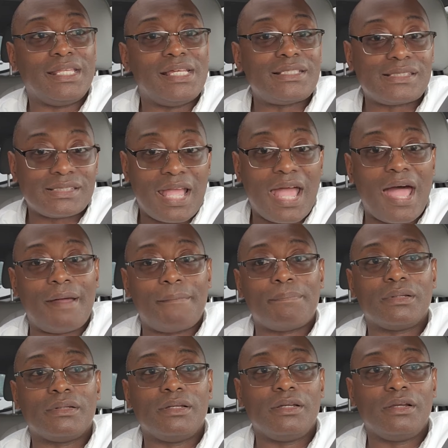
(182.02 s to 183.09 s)
did stop
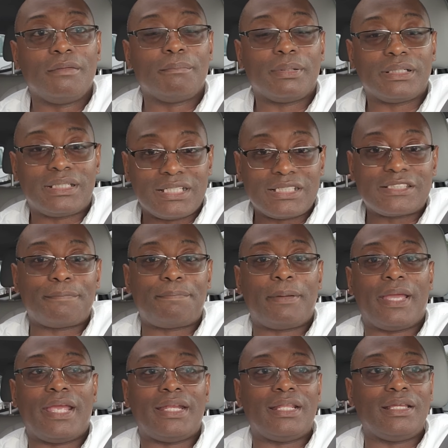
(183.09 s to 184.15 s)

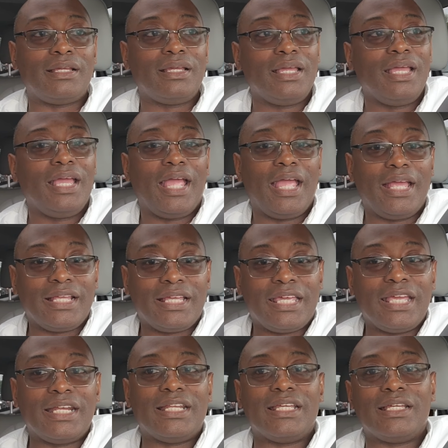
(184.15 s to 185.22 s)
participating
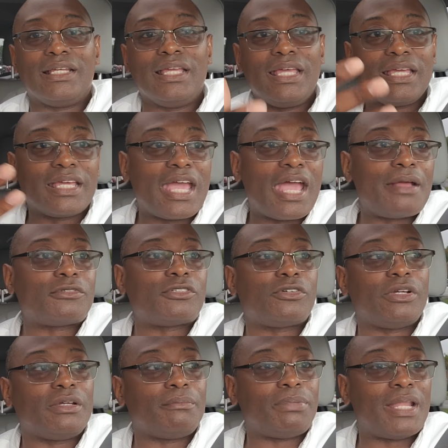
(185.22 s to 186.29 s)
in
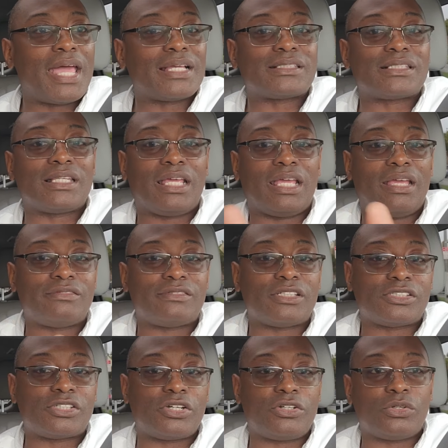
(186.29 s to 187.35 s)
capturing black
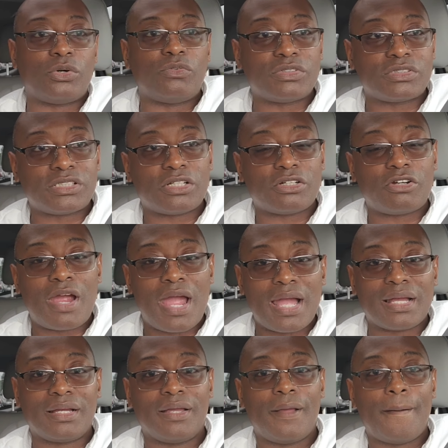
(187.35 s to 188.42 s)
slaves to turn over to the
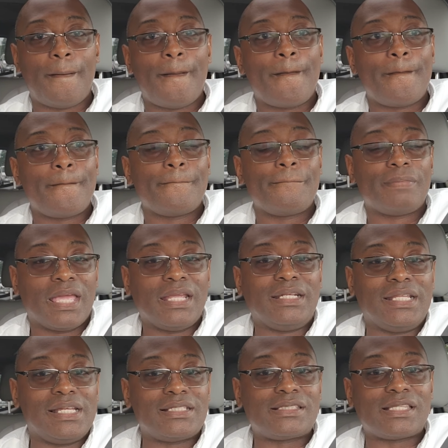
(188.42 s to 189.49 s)
cracker.
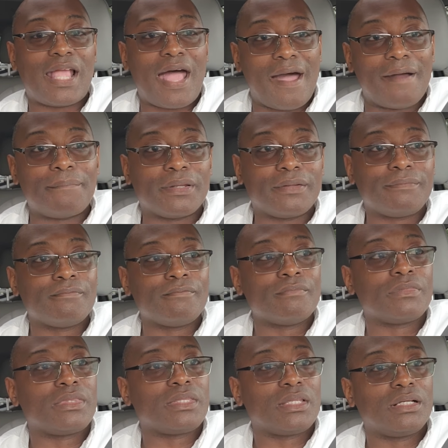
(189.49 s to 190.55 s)
They did stop.
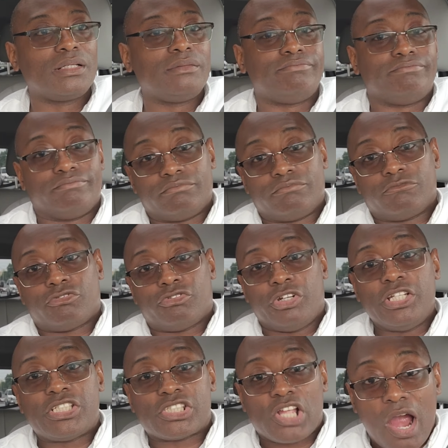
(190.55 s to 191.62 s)

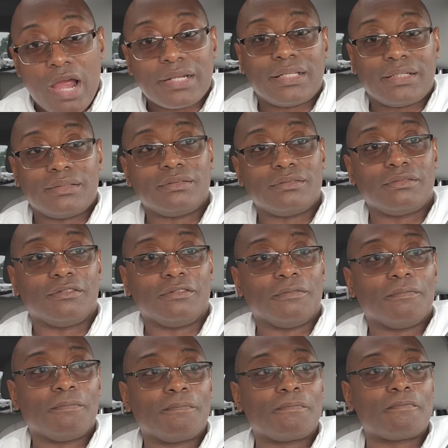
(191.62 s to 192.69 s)
Restarted,
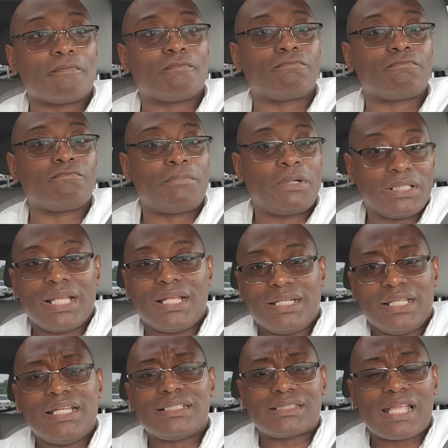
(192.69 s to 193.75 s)
but
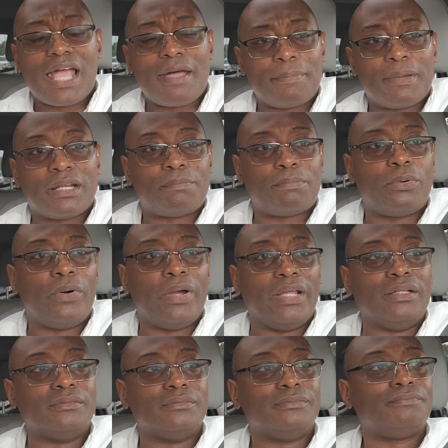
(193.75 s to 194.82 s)
they did stop at a
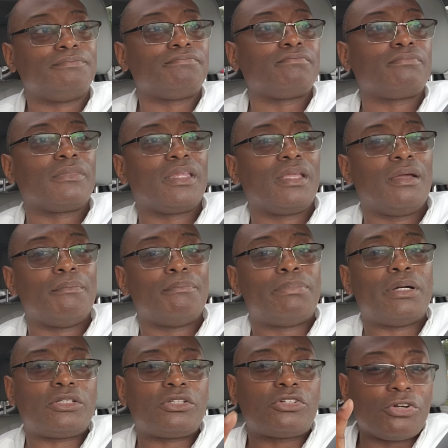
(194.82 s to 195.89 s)
point.
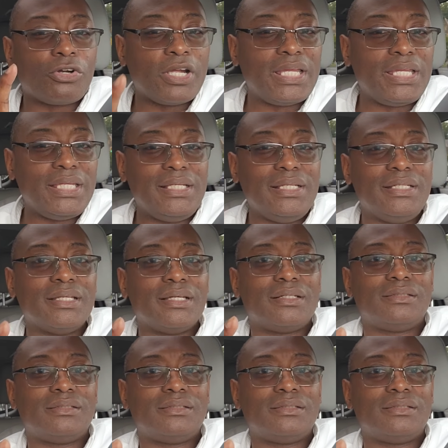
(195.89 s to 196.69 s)
But greed,